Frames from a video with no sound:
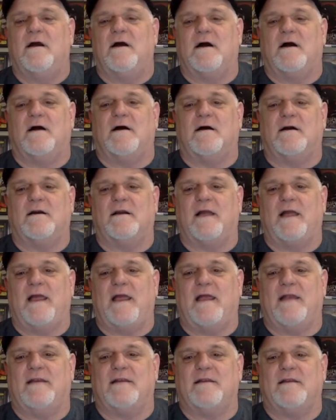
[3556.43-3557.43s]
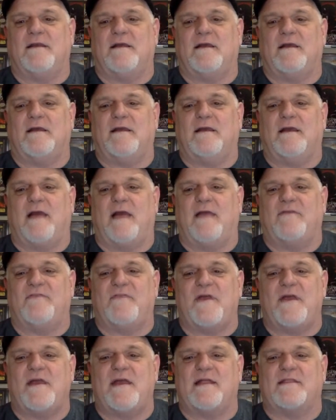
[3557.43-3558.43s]
And I
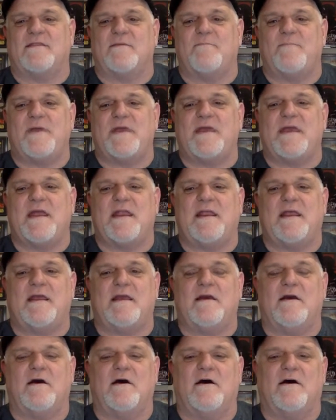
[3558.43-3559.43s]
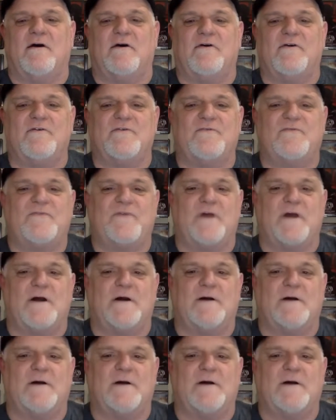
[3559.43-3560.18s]
think at the beginning of